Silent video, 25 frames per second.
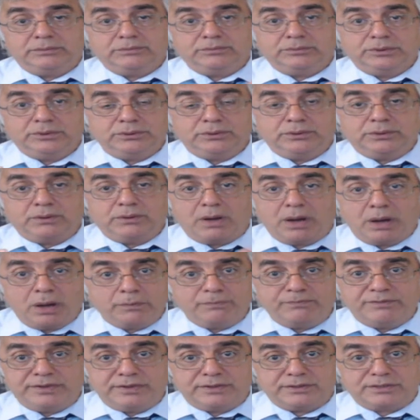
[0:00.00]
you know,
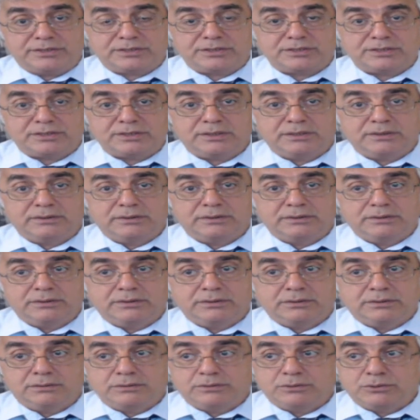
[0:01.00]
obvious,
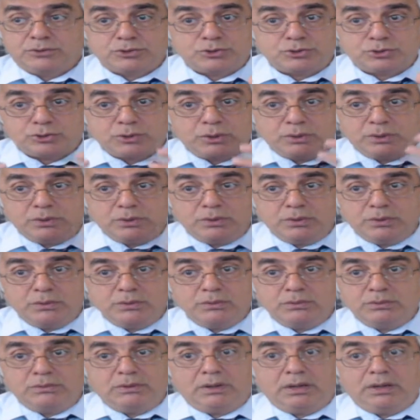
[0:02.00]

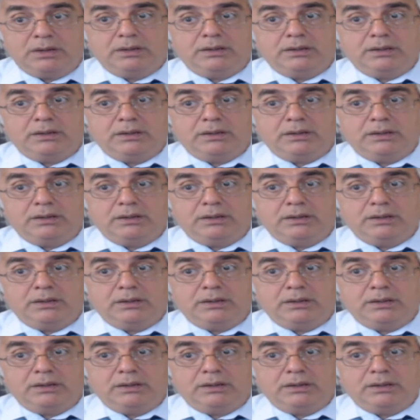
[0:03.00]
so